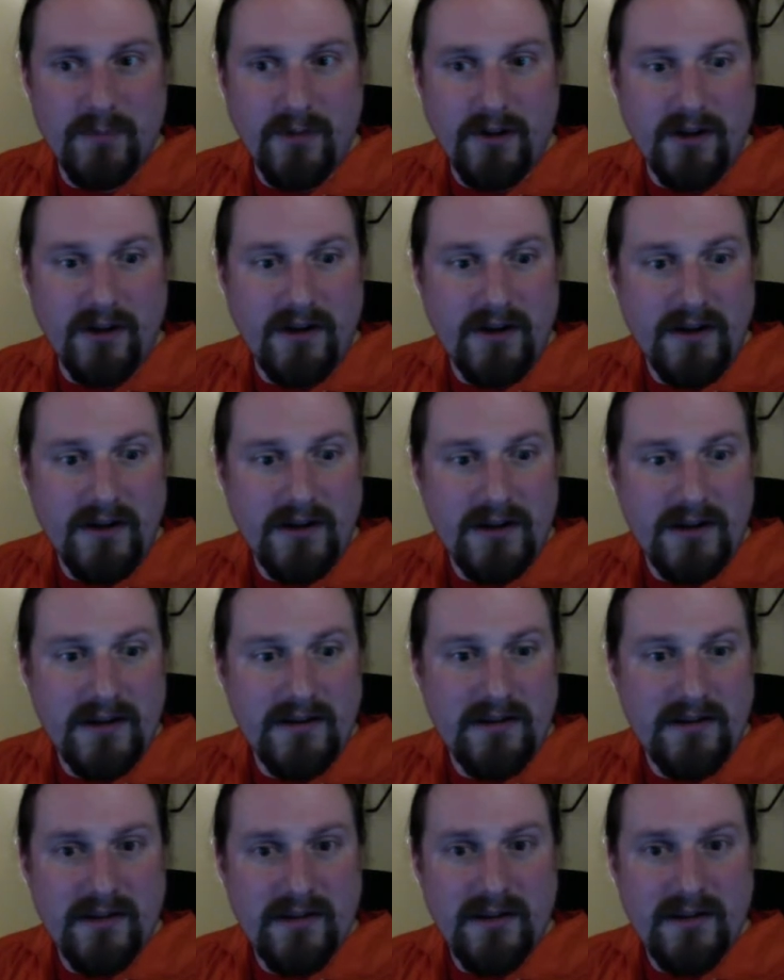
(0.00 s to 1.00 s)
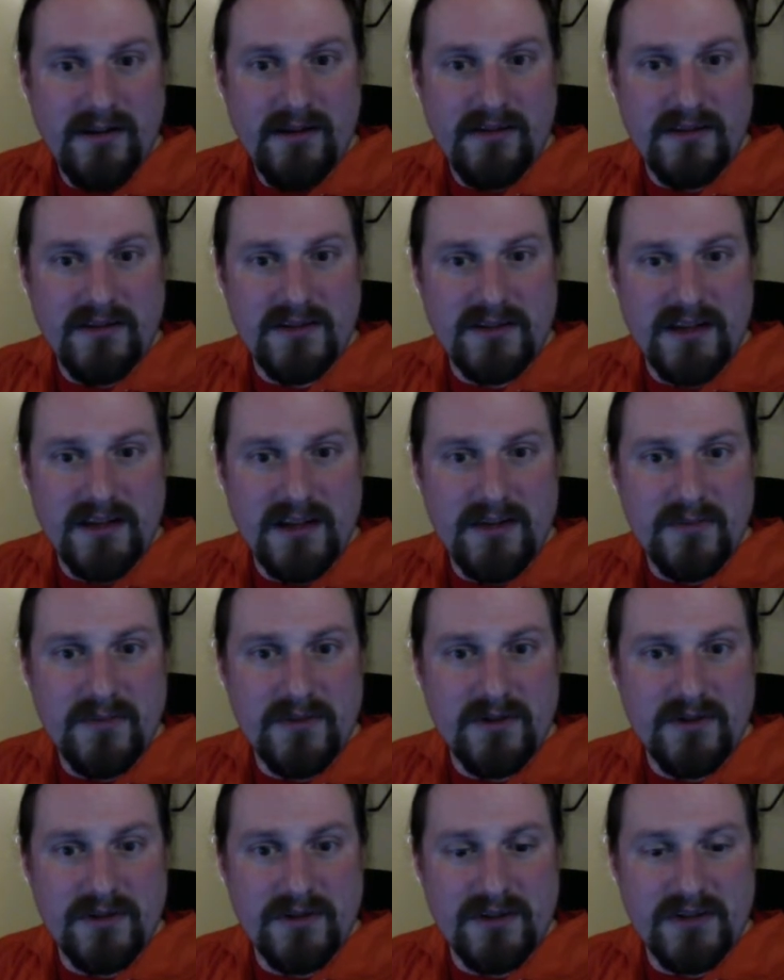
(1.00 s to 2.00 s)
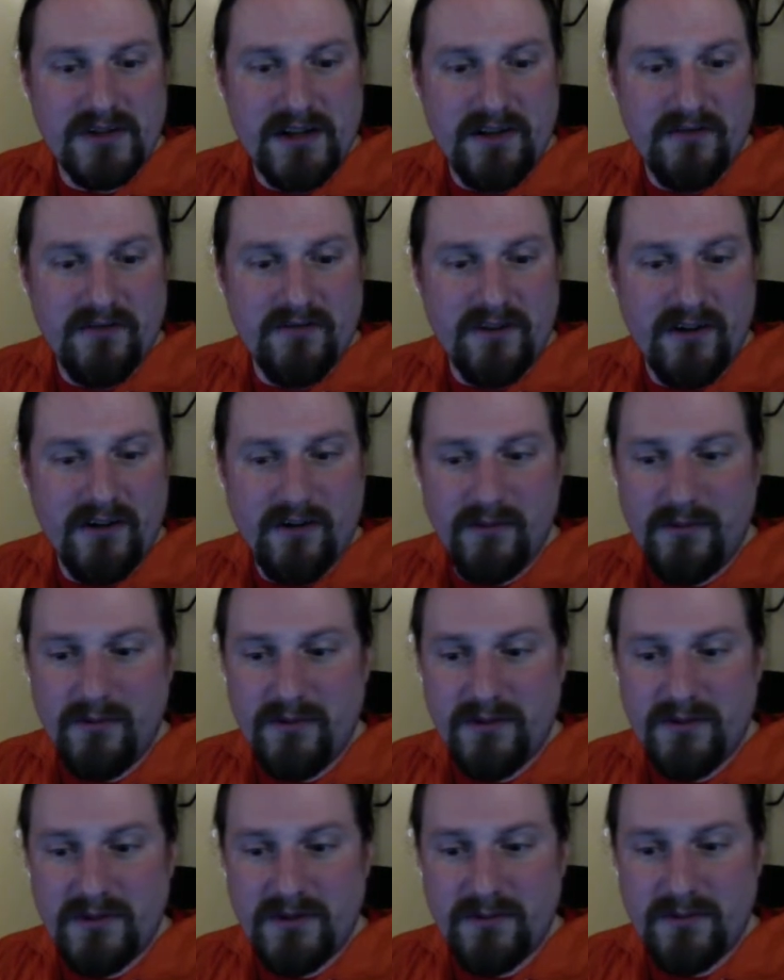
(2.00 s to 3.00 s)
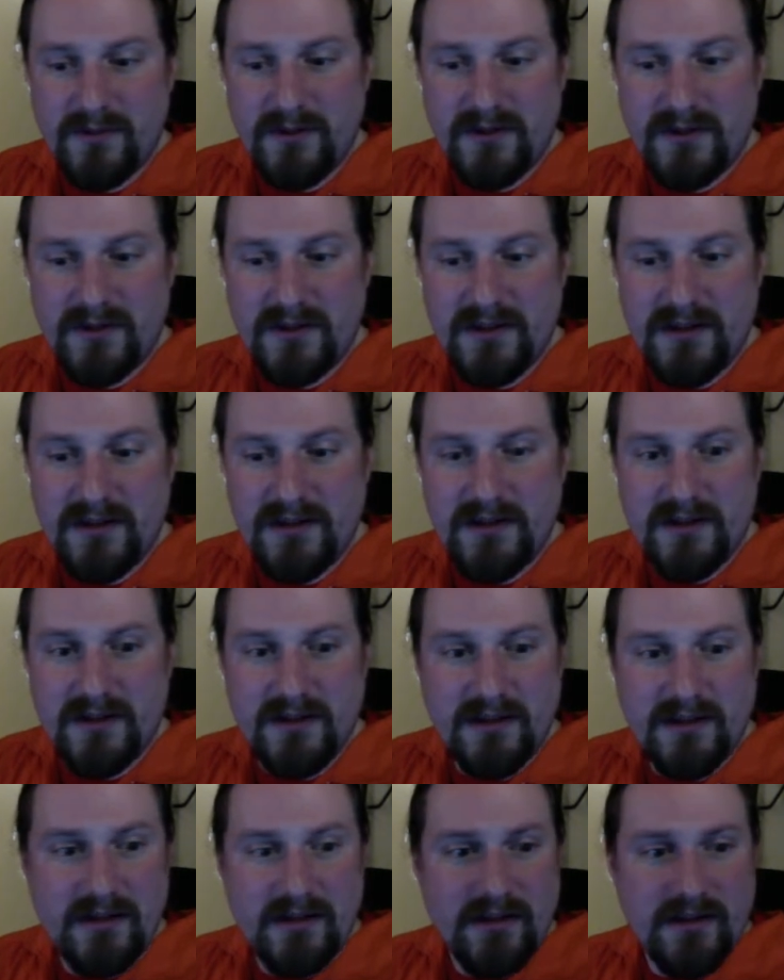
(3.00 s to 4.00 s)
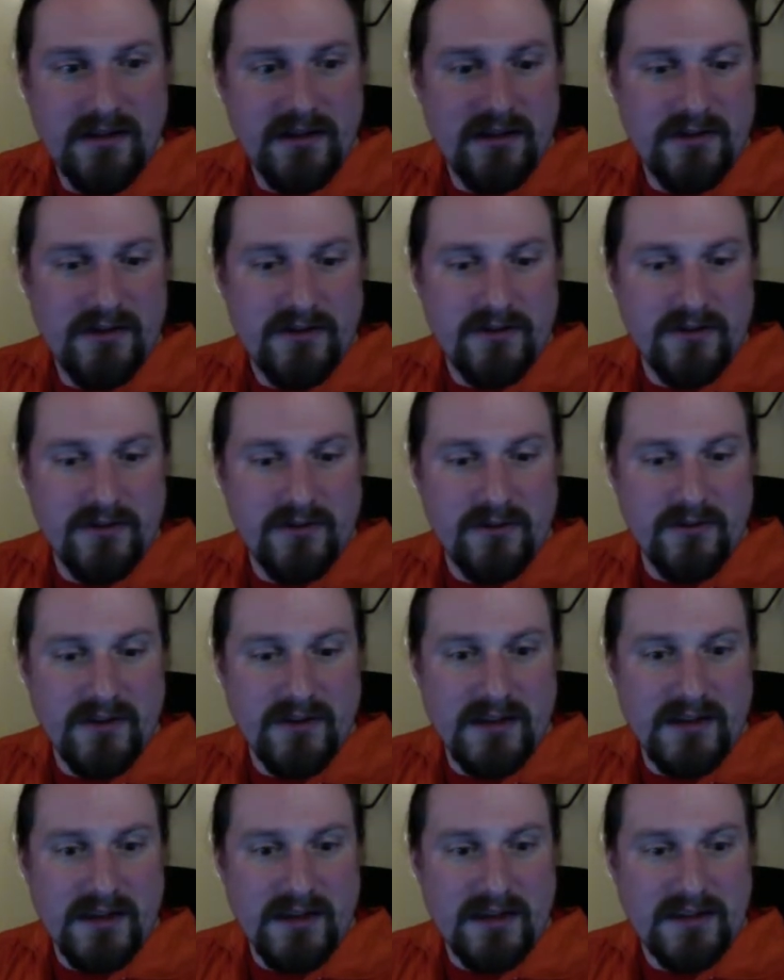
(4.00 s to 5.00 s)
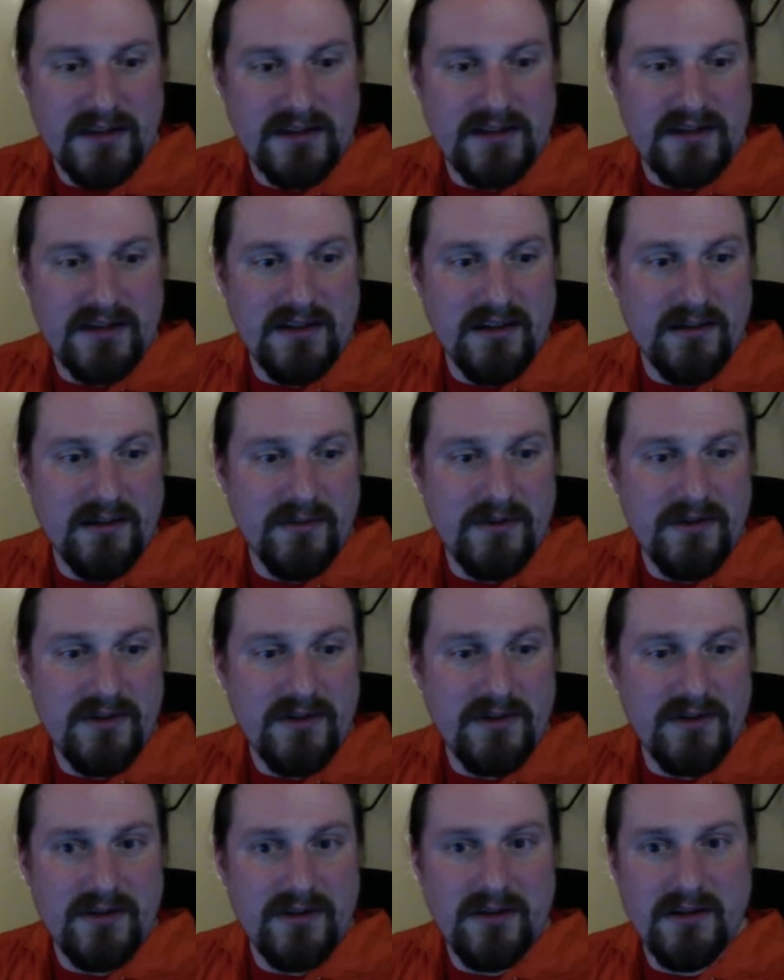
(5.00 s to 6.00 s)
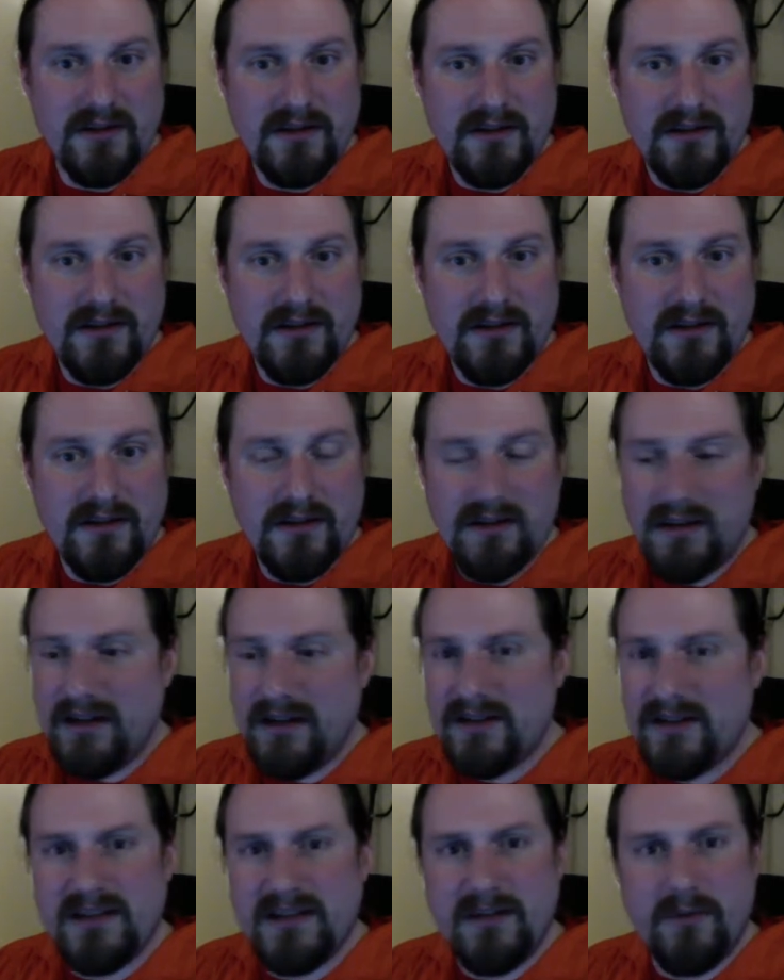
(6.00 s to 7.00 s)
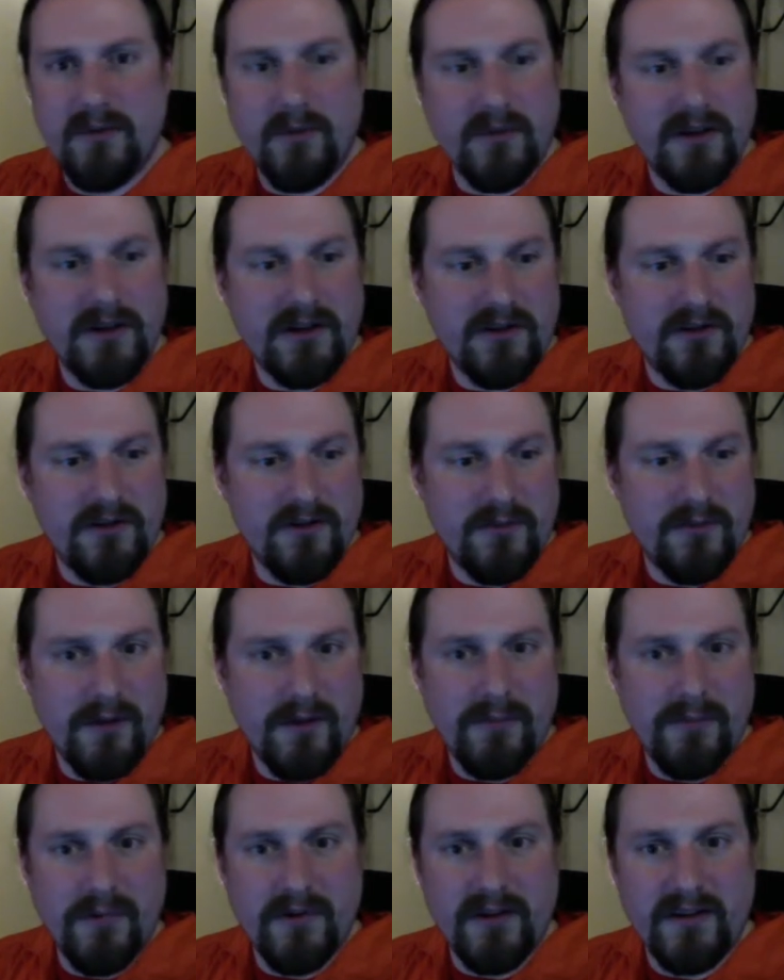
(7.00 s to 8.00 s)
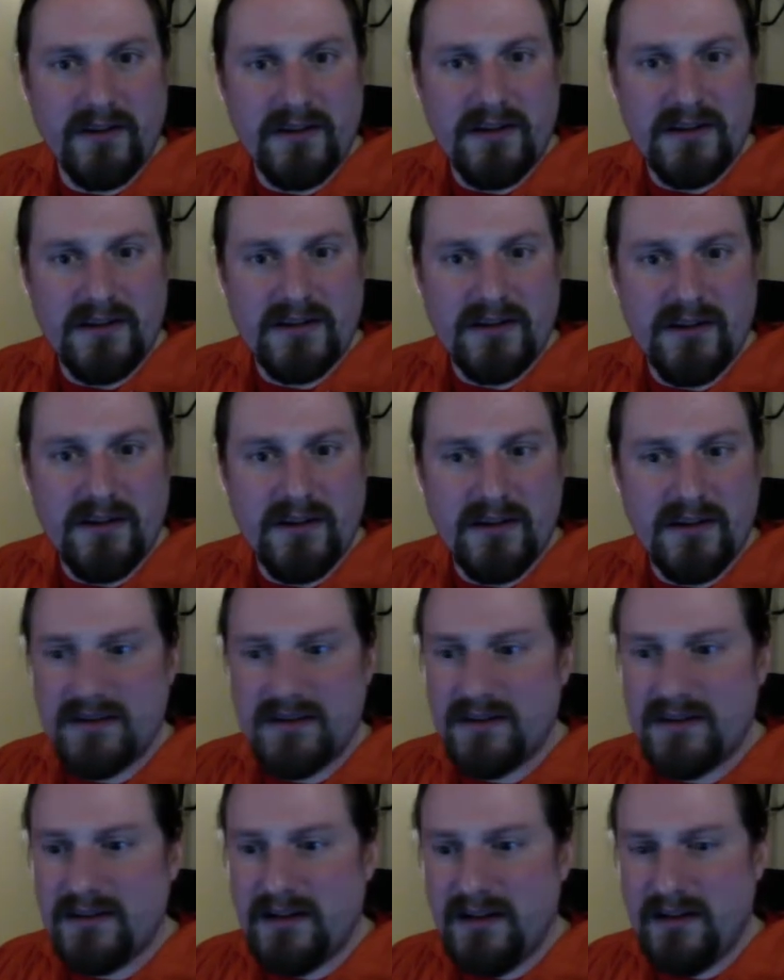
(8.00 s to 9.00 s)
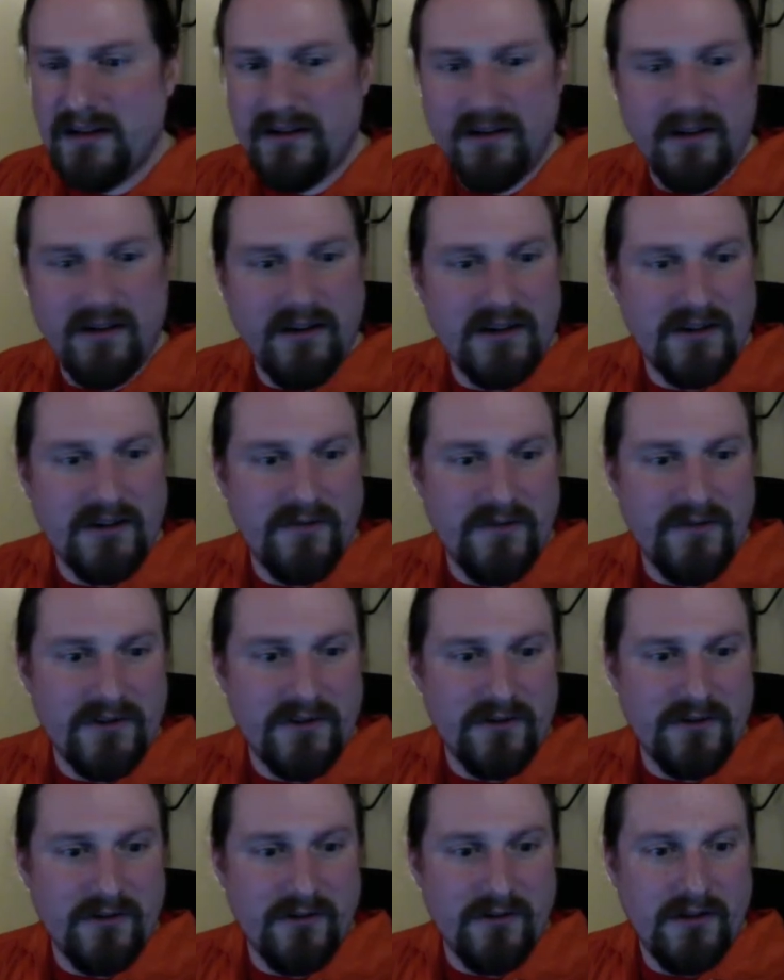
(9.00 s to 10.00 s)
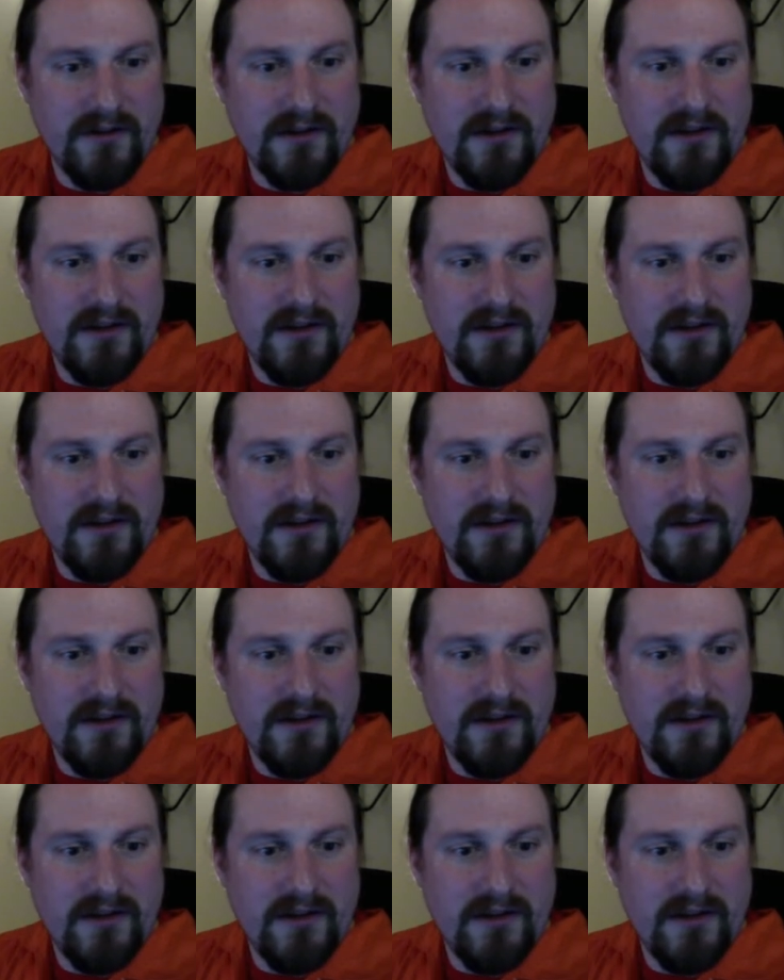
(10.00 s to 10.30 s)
apply the same sort of set of variables that we just did to the still image and see what we can do about putting these guys in an artificial